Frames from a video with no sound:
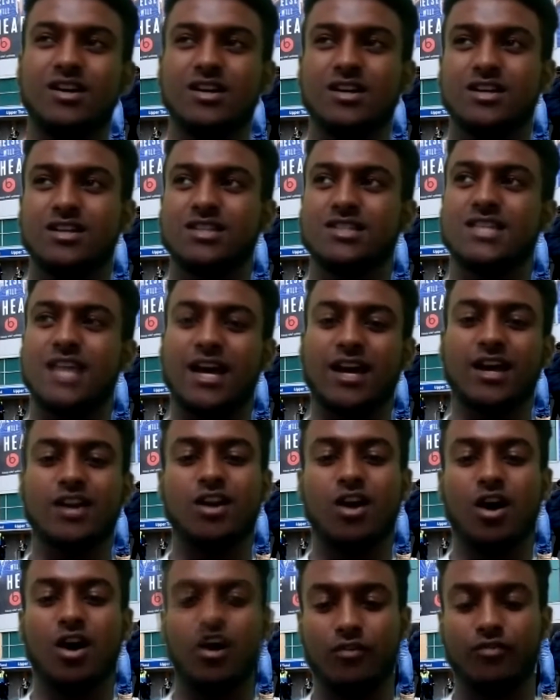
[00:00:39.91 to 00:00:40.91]
Second
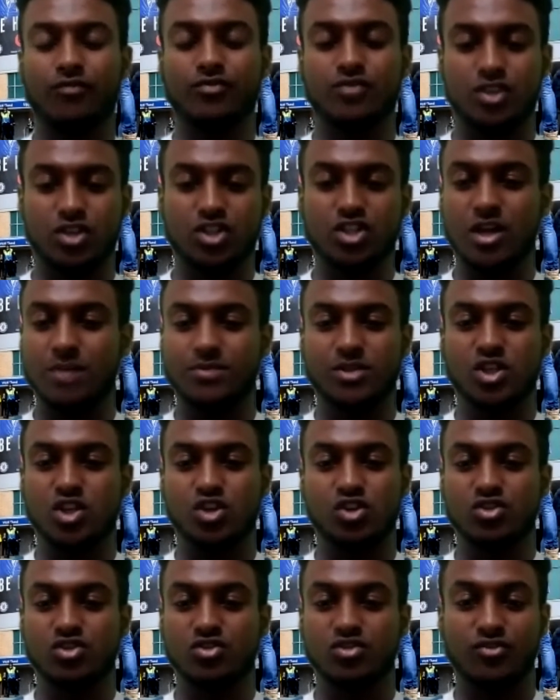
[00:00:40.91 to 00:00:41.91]
half, the
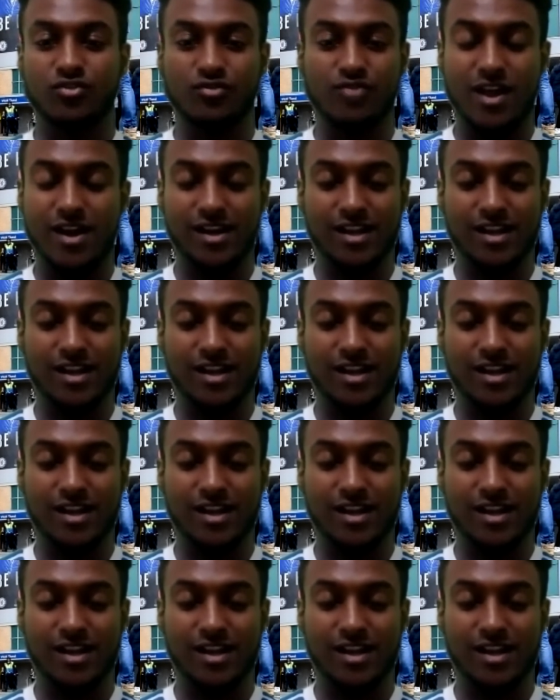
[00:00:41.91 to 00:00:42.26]
substitutions from Frank